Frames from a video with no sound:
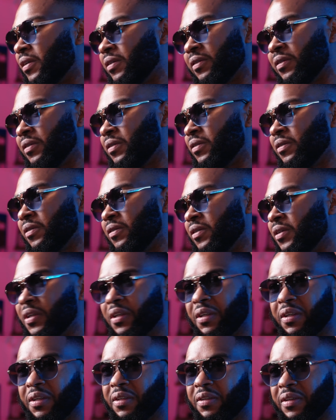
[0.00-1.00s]
and
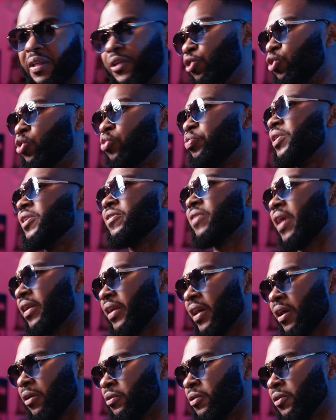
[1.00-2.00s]
then you don't really stand out,